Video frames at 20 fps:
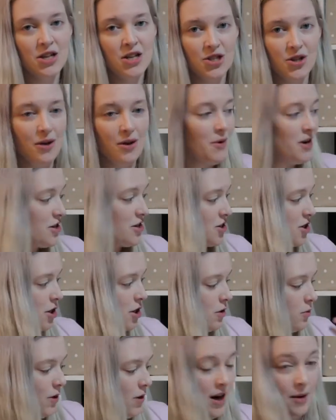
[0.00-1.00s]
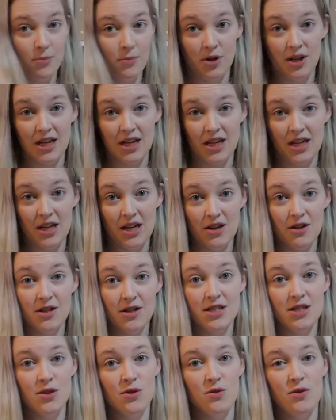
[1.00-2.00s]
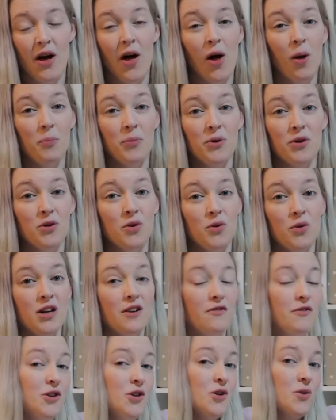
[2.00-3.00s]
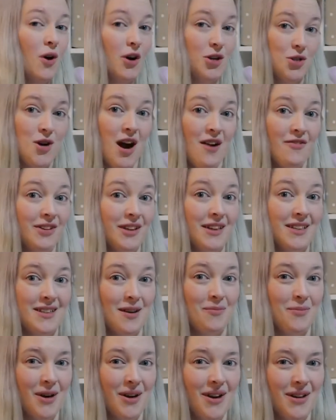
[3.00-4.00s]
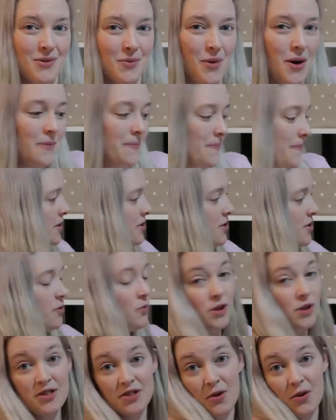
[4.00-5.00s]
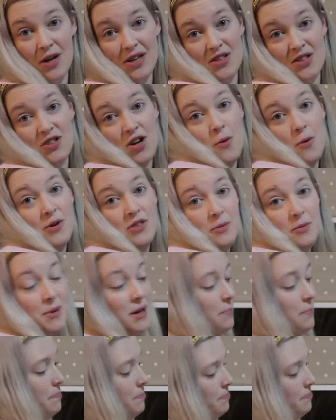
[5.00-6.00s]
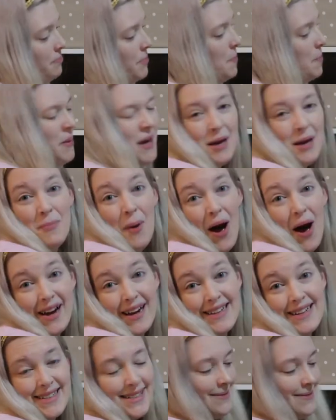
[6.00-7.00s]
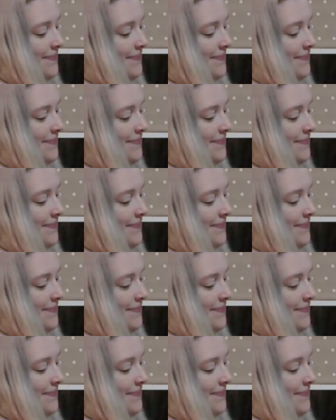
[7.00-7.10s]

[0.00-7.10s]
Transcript: So I wanted to show you what I'm putting in here to help you if you are traveling somewhere as well. So let's go ahead and start with the big, the big pocket.